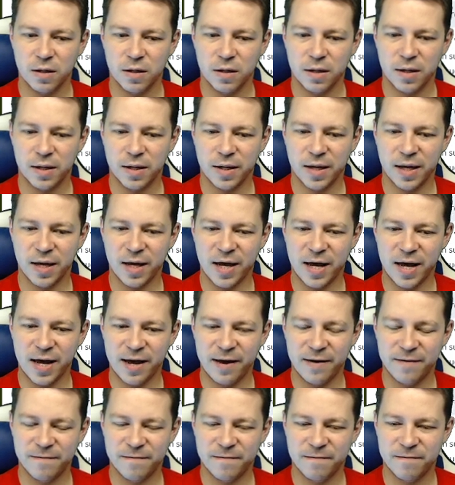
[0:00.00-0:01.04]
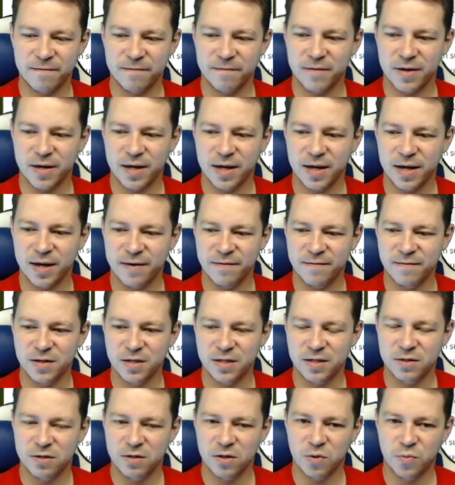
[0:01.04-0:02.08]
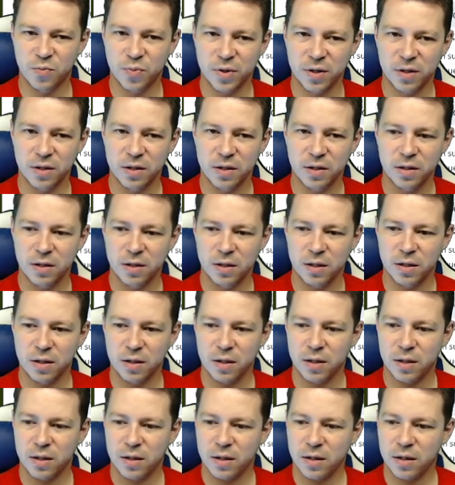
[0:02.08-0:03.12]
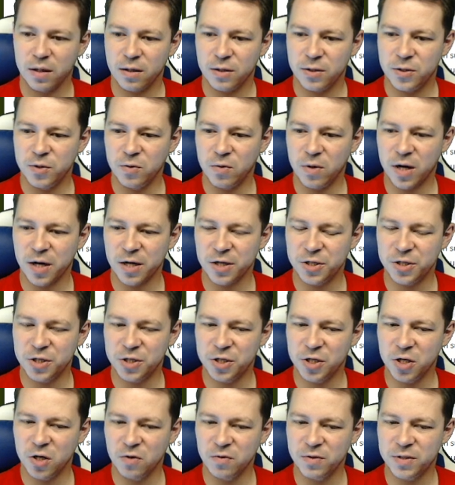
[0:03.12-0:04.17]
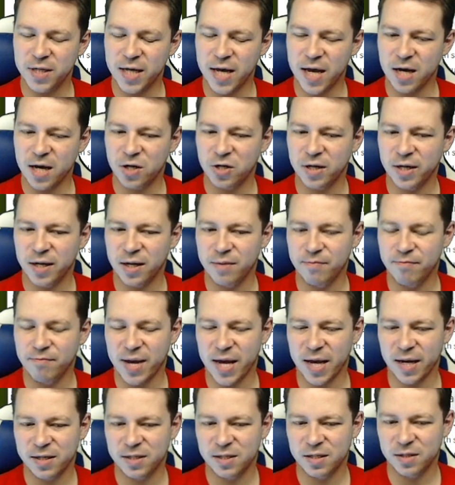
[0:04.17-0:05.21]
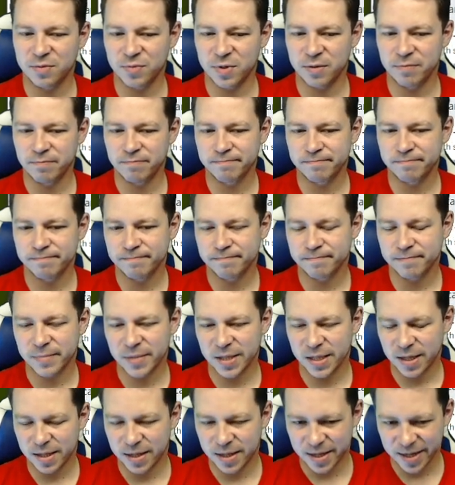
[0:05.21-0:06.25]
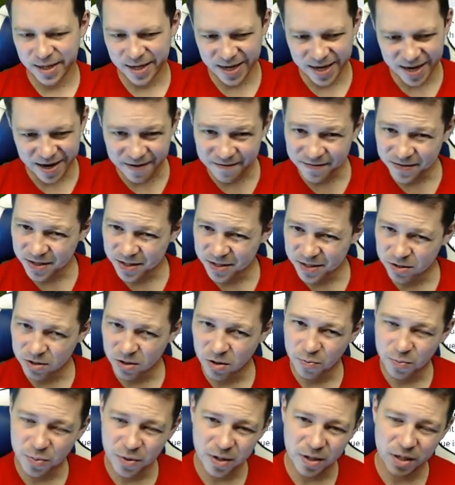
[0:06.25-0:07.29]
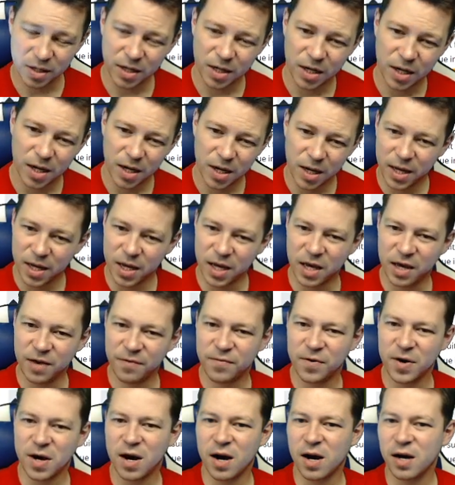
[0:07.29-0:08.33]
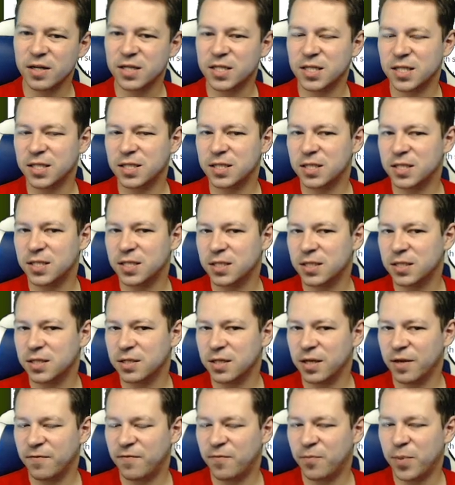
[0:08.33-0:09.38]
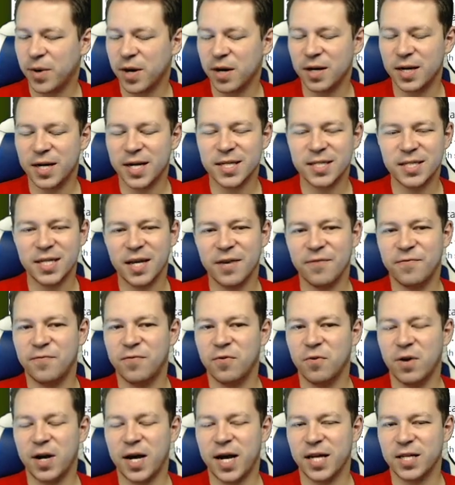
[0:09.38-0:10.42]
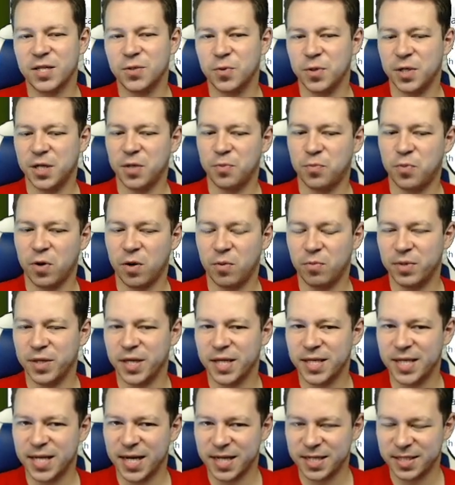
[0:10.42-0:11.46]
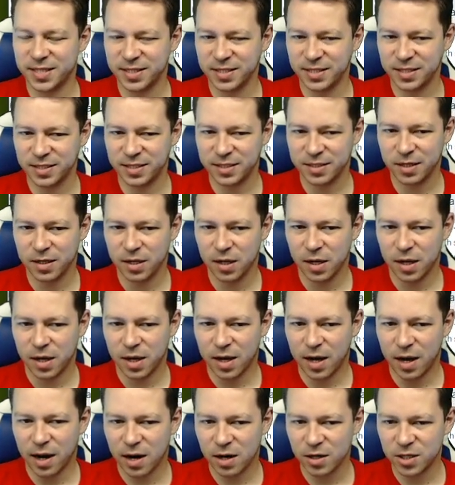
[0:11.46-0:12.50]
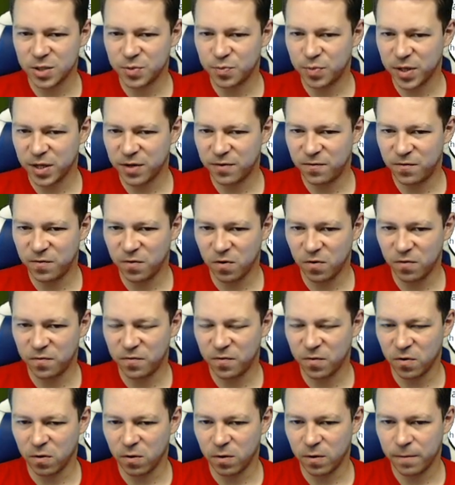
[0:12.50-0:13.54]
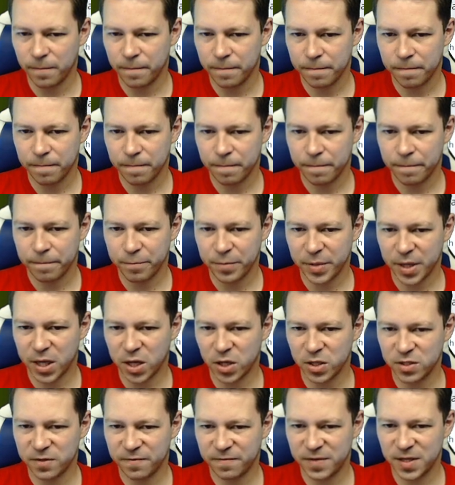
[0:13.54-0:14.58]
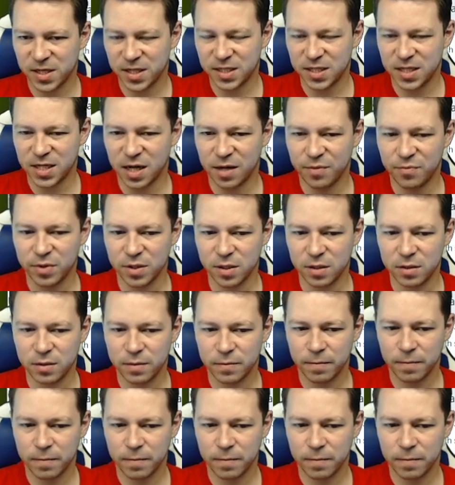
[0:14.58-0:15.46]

I have, I have the stopper. Two hearts shows actually a maximum. I have the stopper. If hearts, if partner doesn't have four hearts, which he probably doesn't, hearts split 4-4 because of this double.